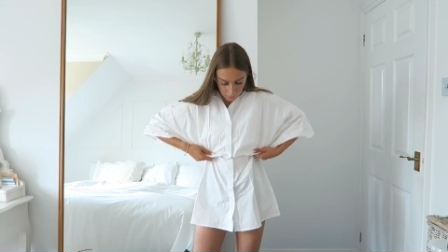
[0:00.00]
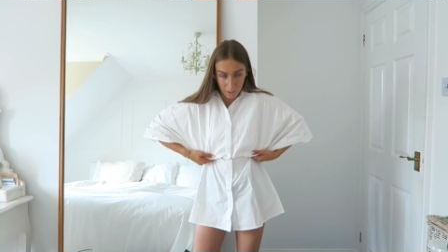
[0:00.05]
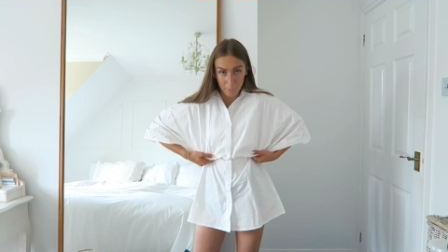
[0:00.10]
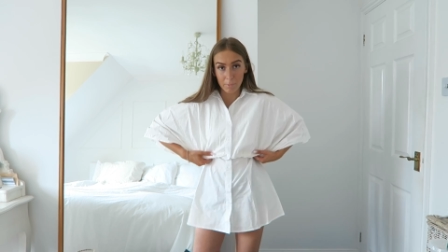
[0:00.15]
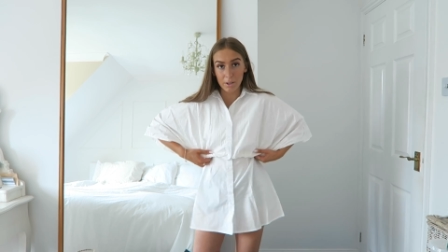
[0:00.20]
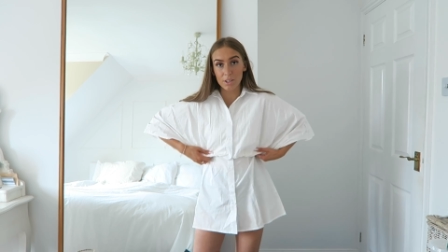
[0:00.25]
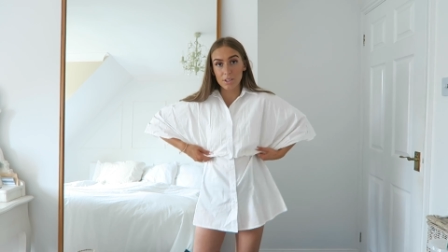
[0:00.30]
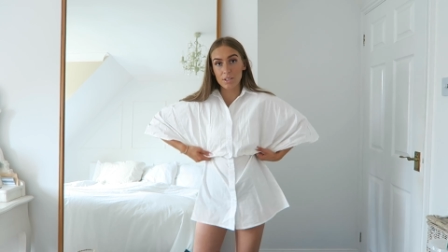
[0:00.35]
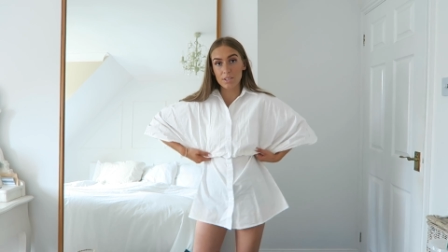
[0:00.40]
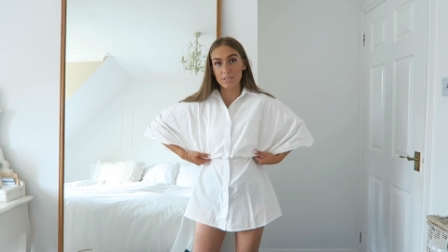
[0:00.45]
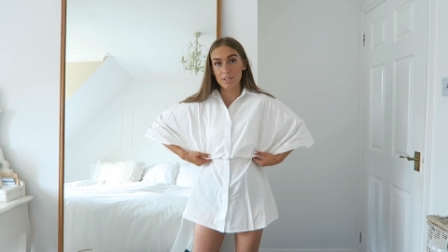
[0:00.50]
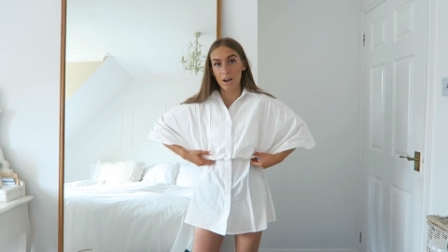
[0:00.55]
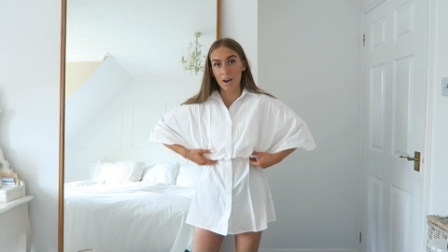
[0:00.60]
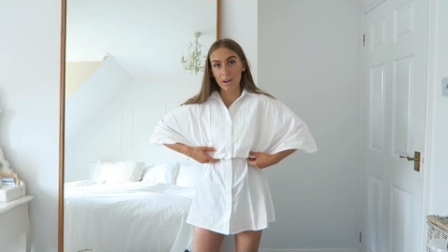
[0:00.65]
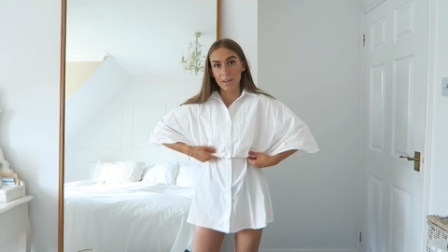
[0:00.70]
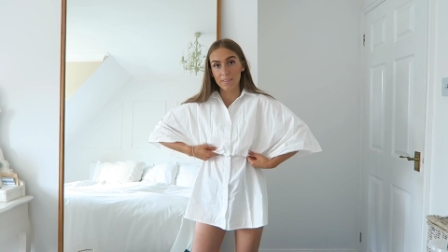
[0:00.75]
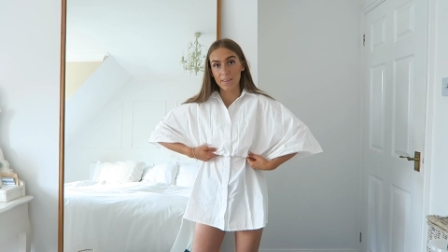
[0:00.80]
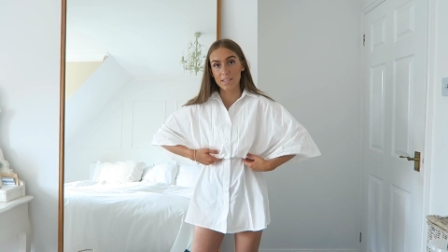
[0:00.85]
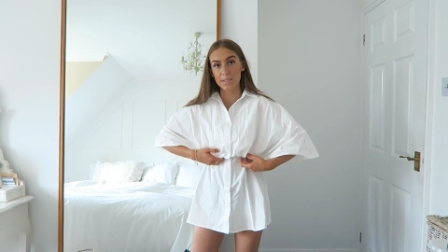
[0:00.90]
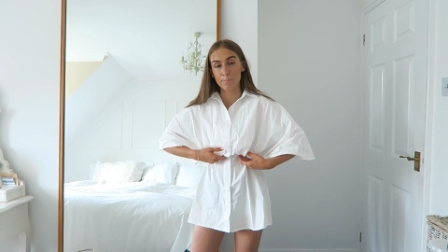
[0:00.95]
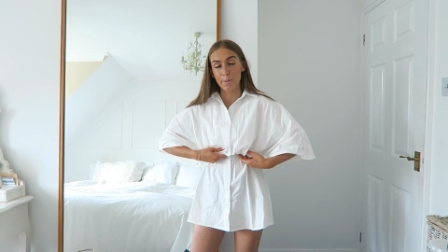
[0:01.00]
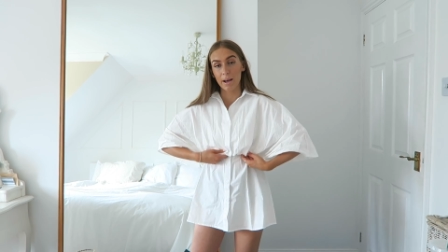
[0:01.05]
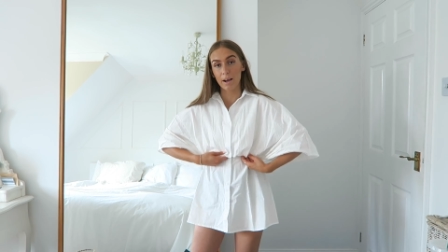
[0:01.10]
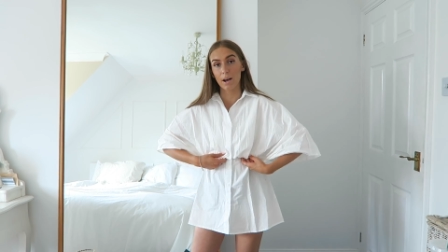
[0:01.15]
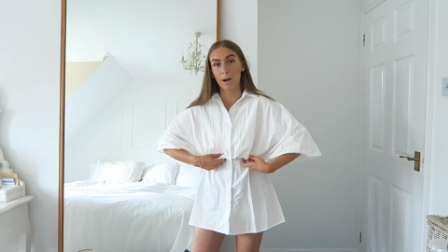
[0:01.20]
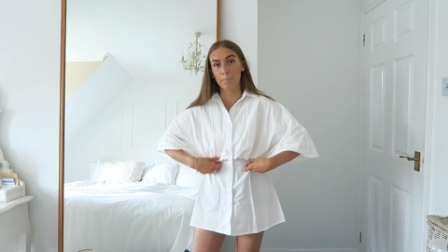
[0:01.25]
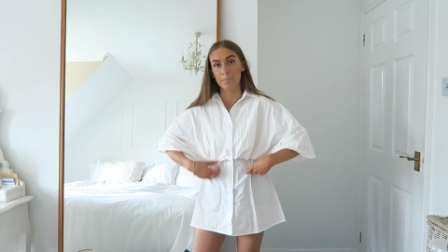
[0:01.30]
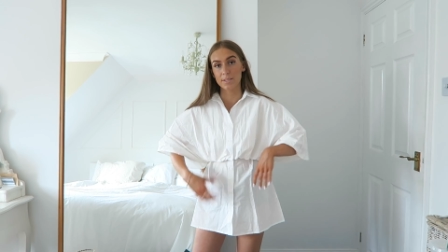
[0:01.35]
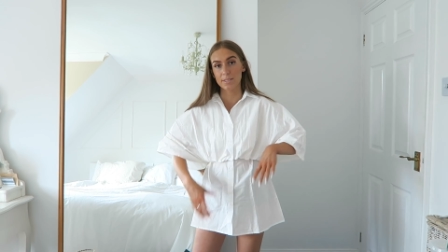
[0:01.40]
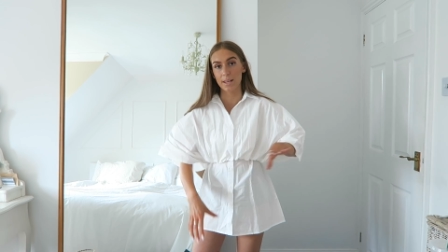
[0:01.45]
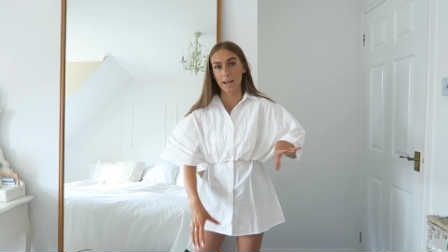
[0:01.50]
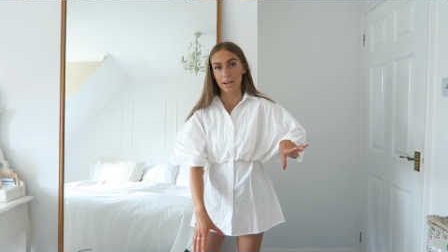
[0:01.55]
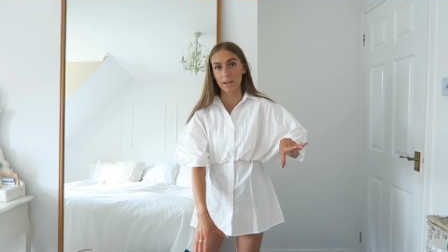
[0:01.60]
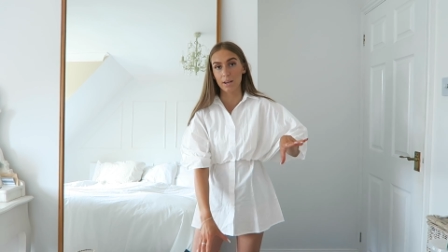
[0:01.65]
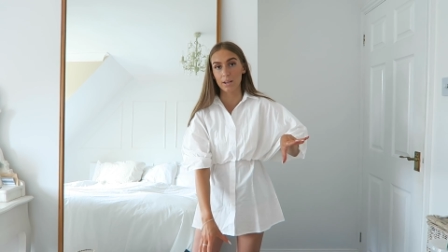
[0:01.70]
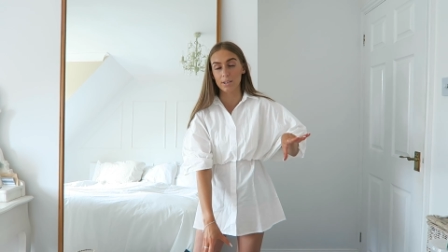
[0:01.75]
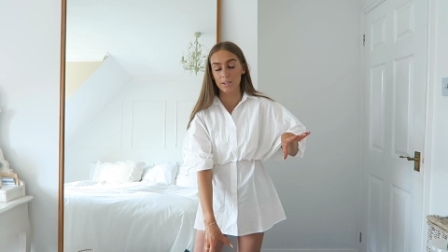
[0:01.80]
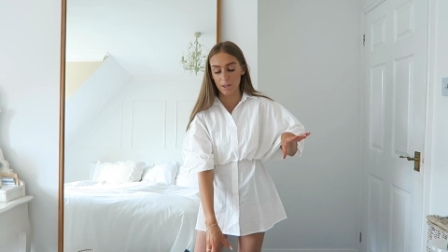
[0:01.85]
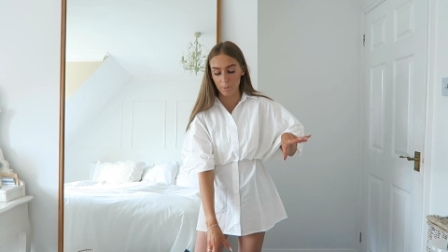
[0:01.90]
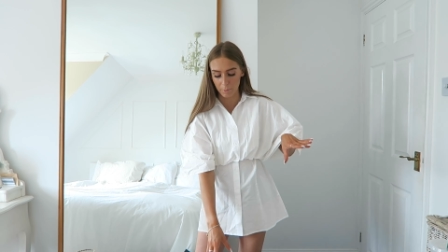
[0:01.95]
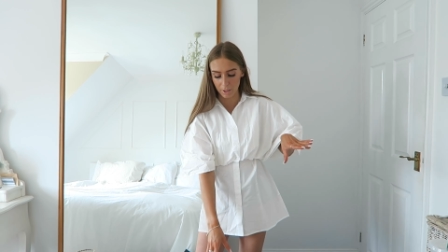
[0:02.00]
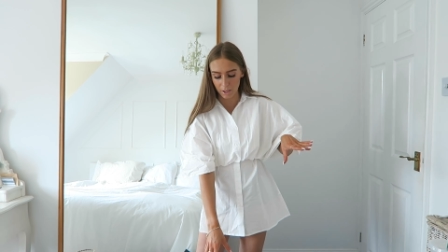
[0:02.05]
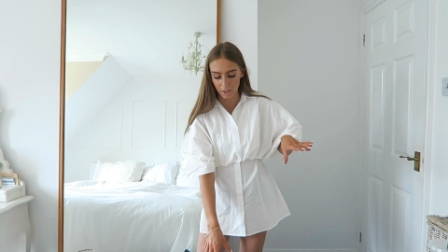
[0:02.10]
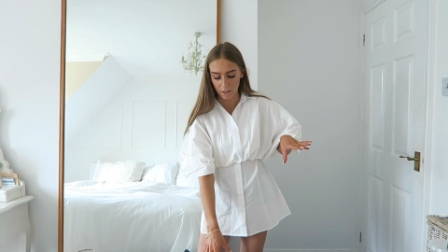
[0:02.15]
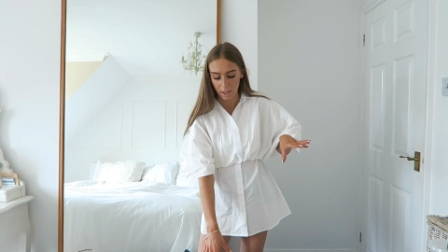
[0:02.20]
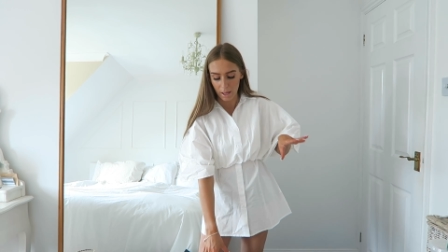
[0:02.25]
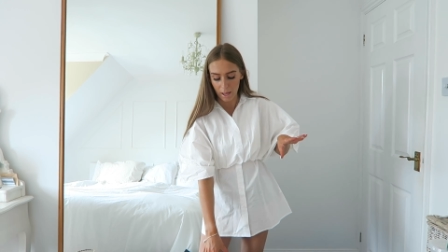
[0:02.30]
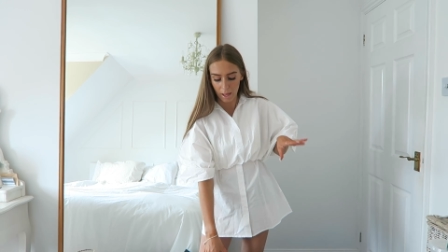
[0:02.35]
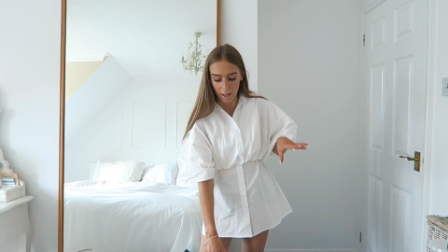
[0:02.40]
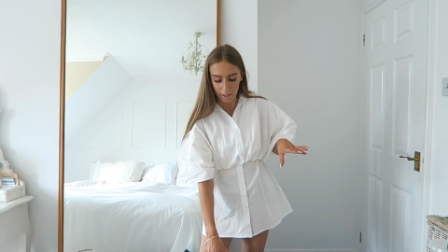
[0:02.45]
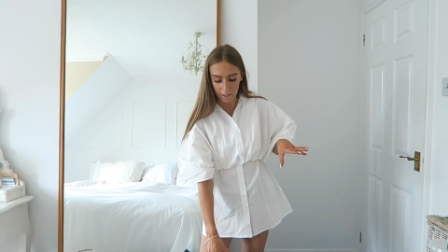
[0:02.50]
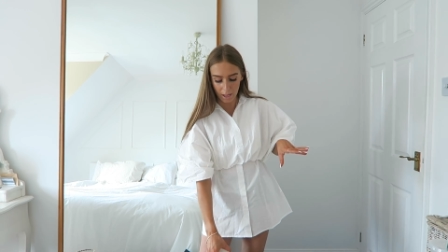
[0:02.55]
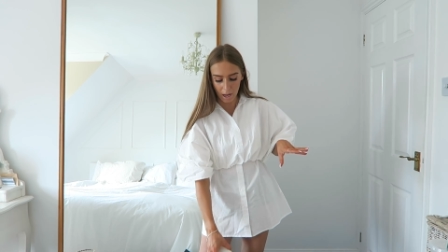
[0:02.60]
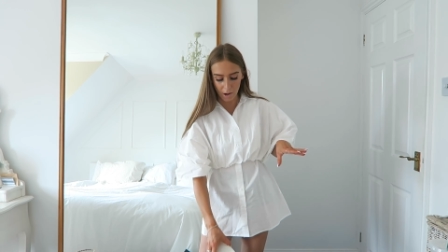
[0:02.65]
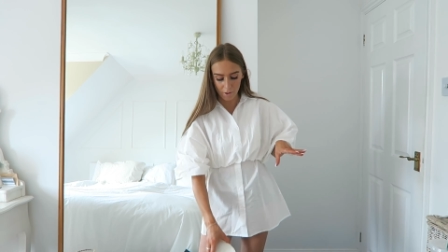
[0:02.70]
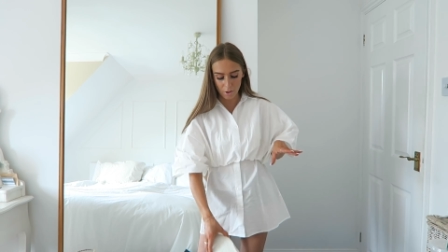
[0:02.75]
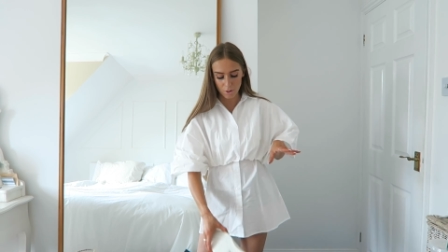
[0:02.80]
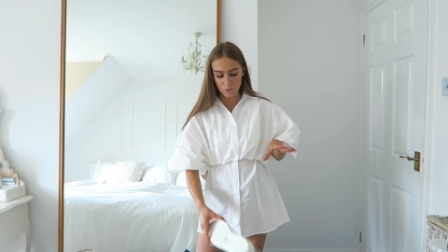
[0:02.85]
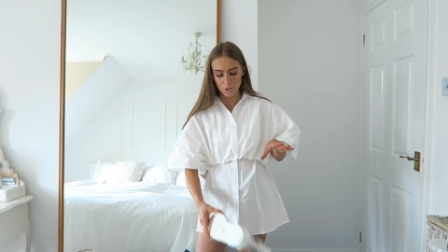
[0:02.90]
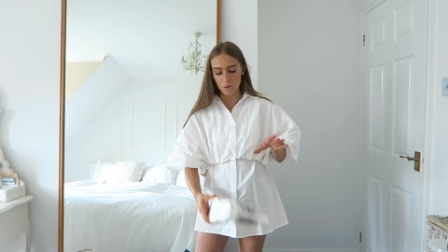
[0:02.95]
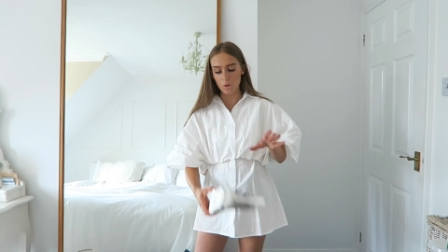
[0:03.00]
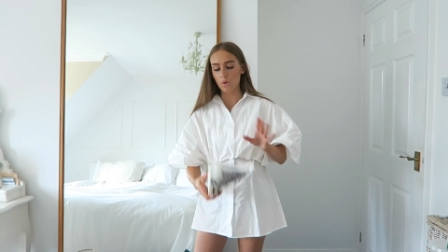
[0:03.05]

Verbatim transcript: Let me just tuck this back up a second and then we can carry on